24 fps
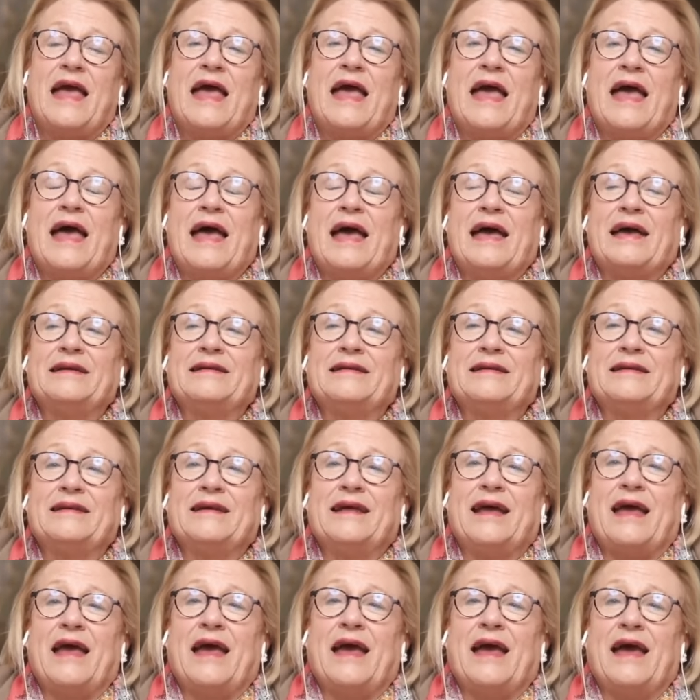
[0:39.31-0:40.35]
And
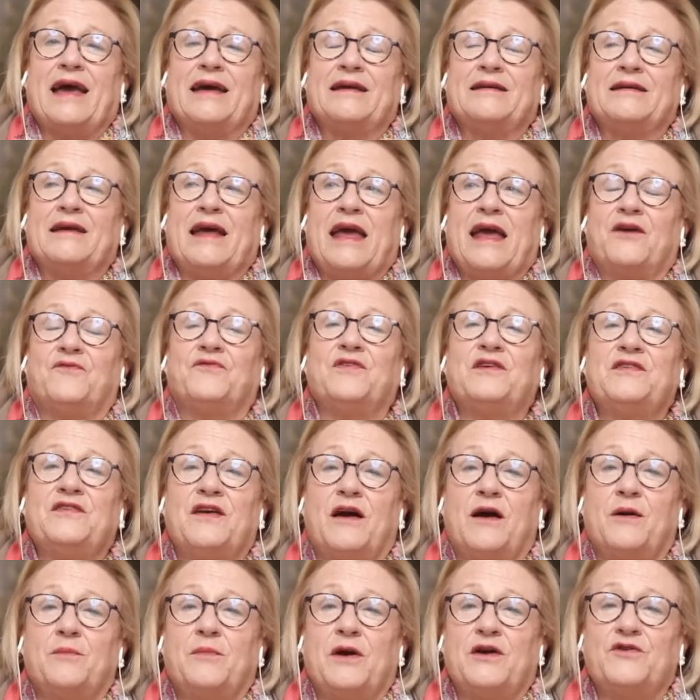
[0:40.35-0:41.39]
every
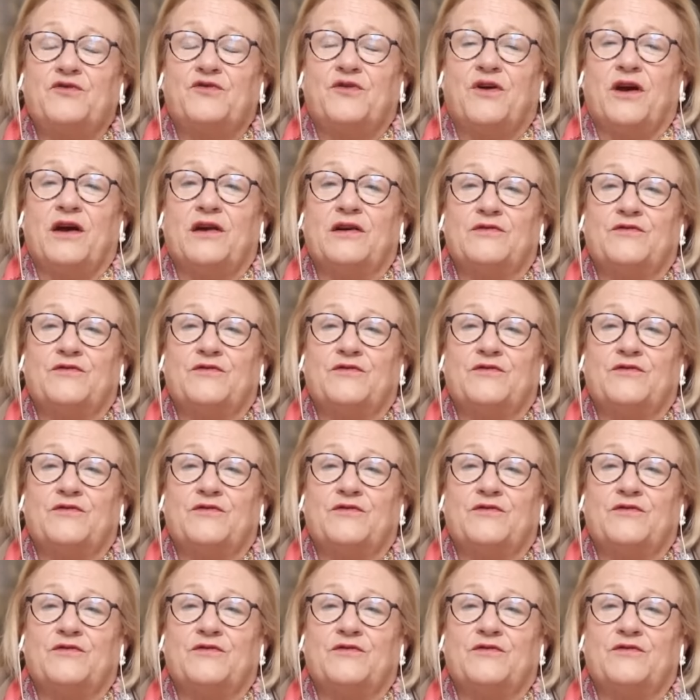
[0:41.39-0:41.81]
time I try and